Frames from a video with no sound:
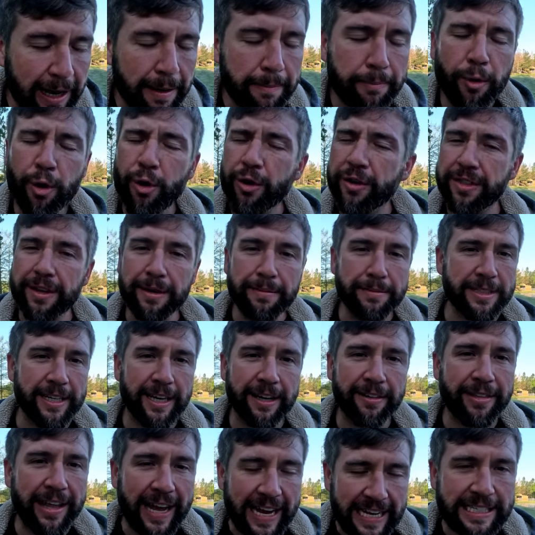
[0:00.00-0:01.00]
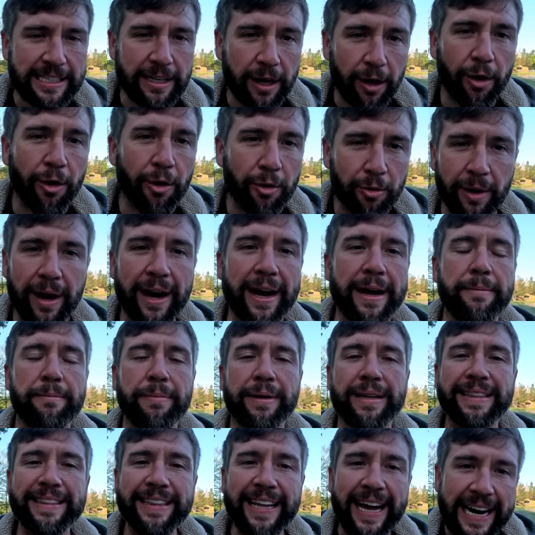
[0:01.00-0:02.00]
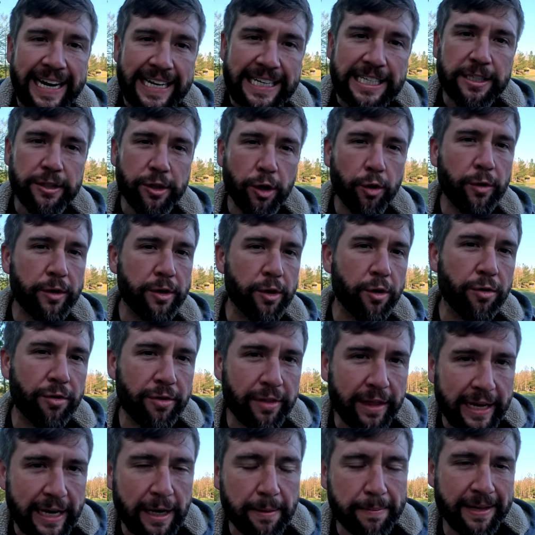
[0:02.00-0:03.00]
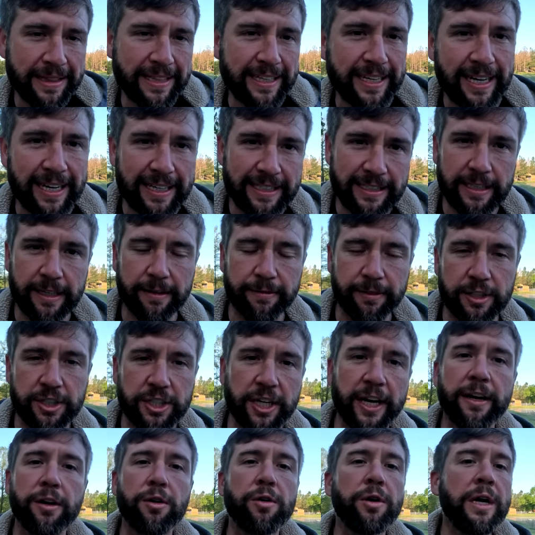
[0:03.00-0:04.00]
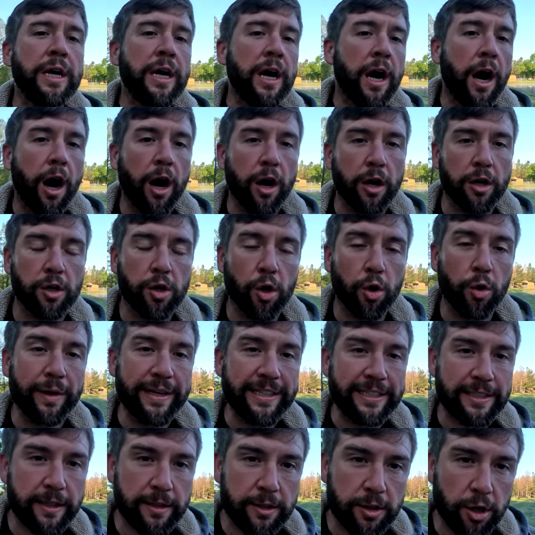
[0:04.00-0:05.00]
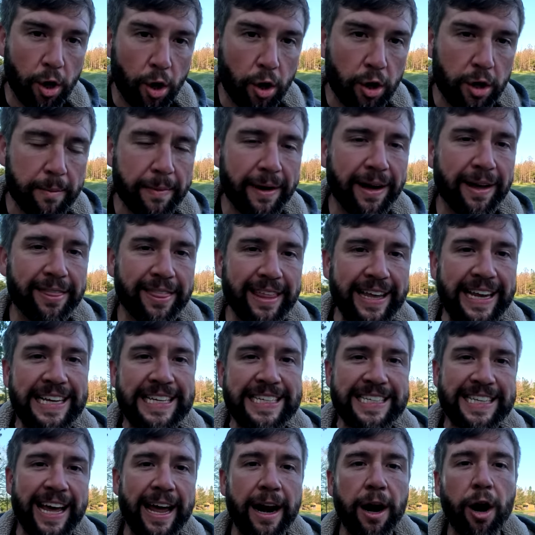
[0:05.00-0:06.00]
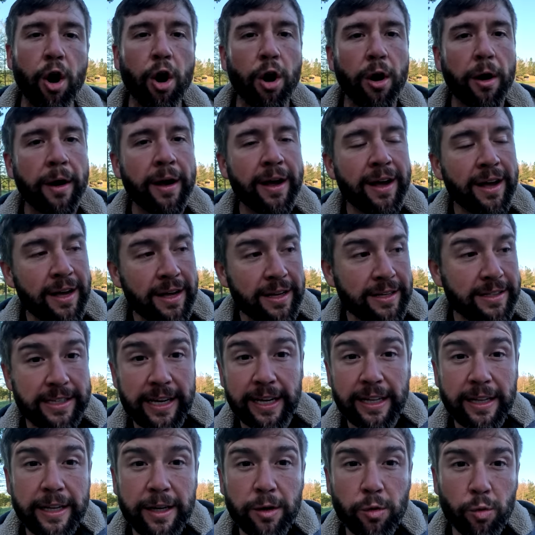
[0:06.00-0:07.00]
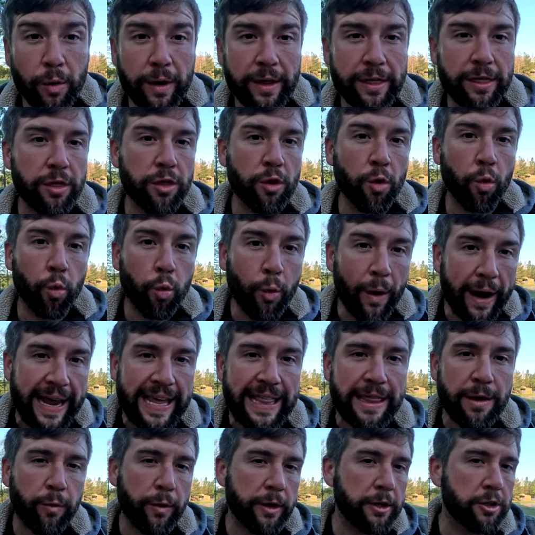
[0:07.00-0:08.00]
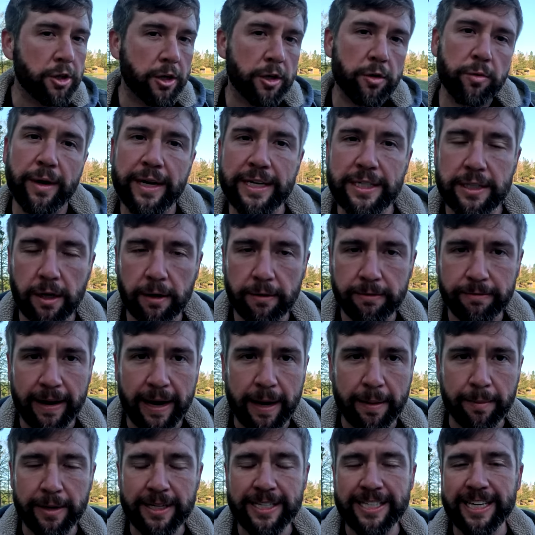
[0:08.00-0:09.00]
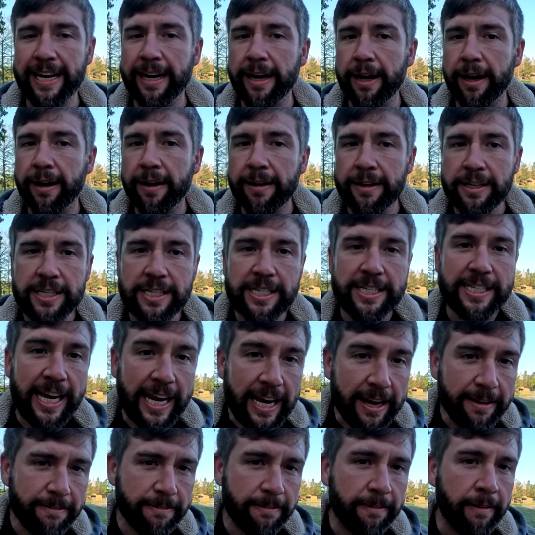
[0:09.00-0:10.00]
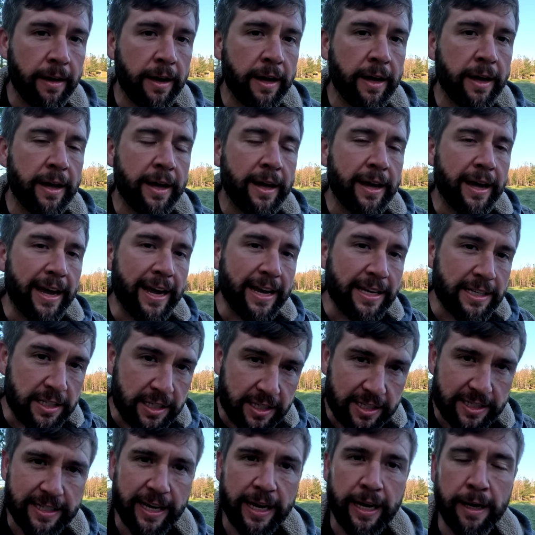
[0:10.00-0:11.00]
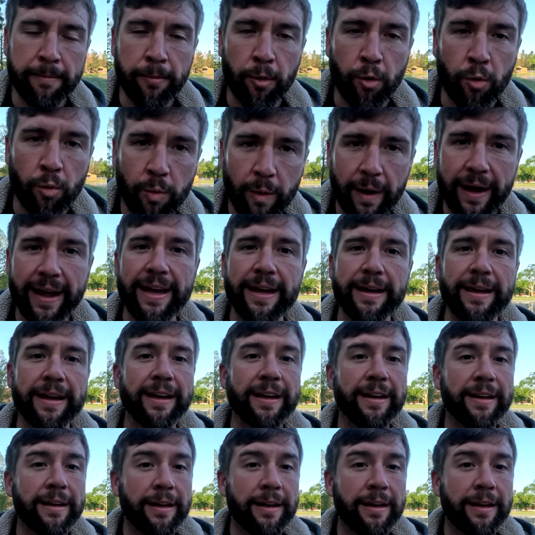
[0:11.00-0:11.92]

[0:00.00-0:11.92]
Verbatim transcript: up or a thumbs down. That's all right. But let us know what you think about the content of the channel. Our goal is to talk about things that are dealing with the way that we try to raise our families in a safe and sustainable way